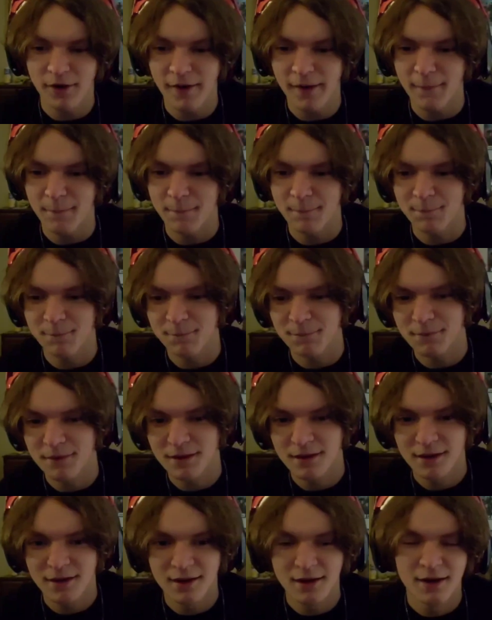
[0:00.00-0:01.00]
Alright.
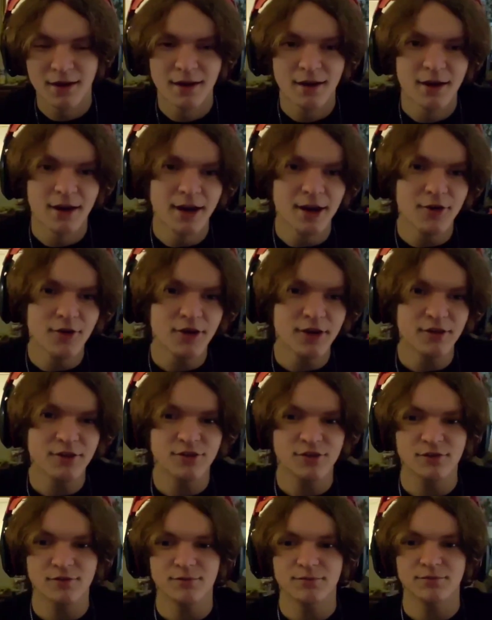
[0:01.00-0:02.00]

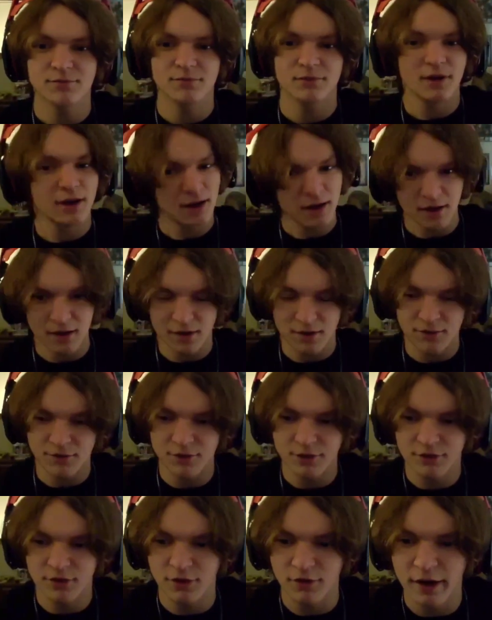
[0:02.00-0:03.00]
Anyways,
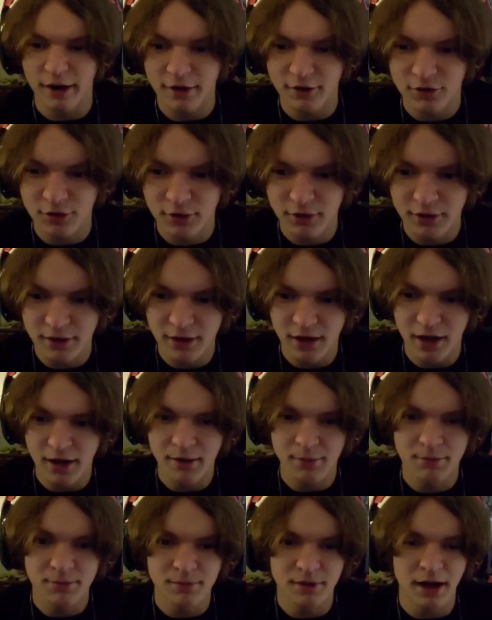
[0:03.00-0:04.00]
let's get right into it.
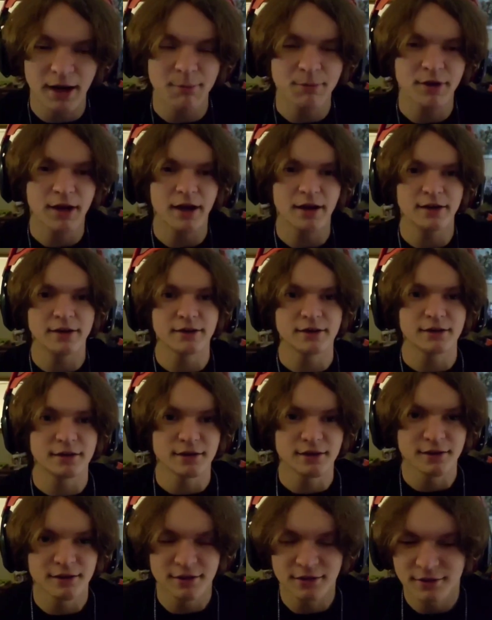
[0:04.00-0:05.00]
I'm I'm kind
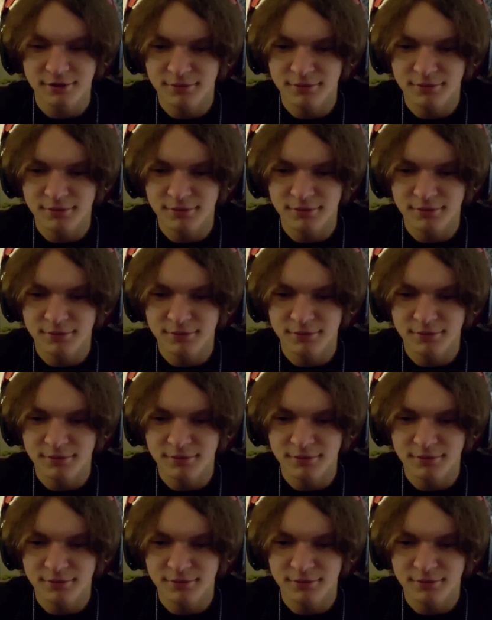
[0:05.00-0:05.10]
of